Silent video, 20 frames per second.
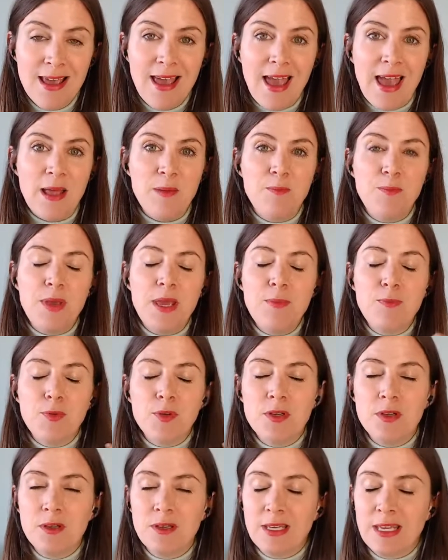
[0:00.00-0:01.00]
And
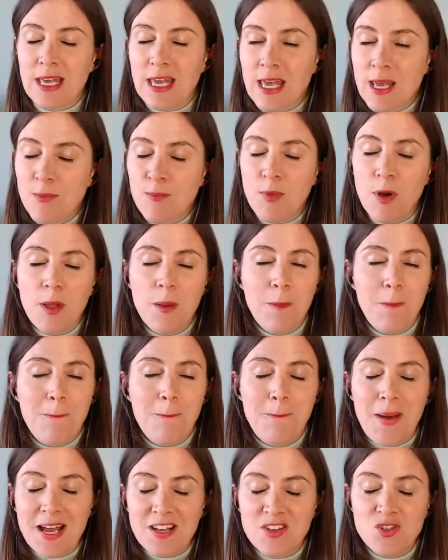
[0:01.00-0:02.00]
people keep on
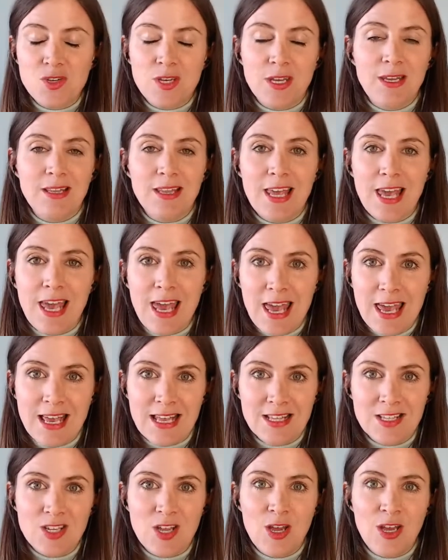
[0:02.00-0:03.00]
bashing their
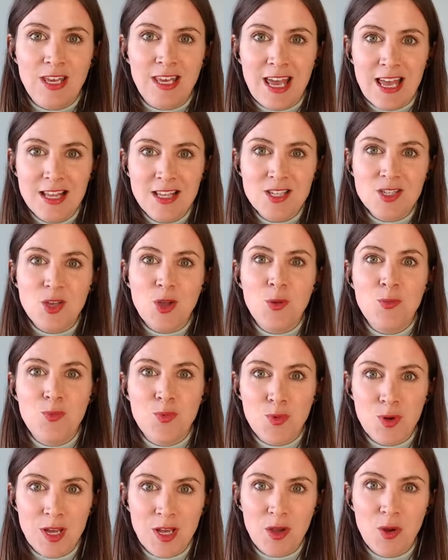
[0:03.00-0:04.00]
heads against a
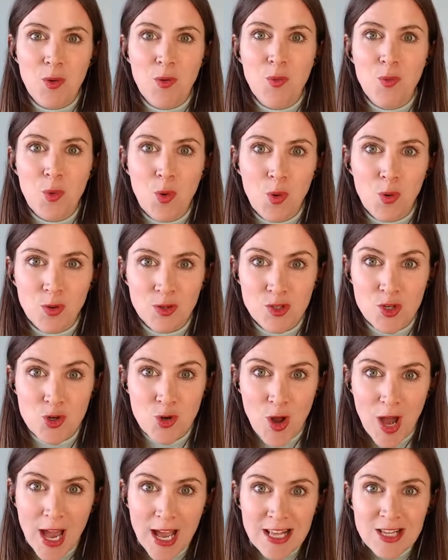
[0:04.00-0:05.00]
brick wall,
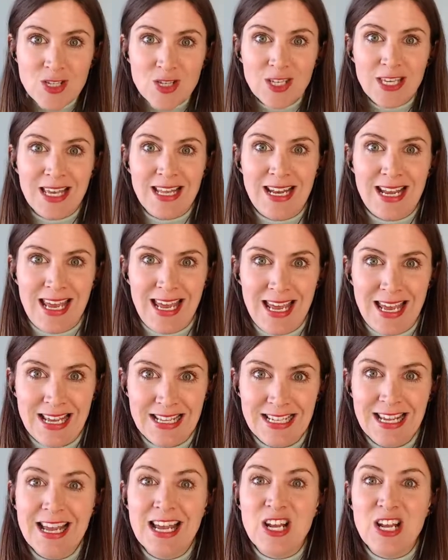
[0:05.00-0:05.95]
trying to get ahead,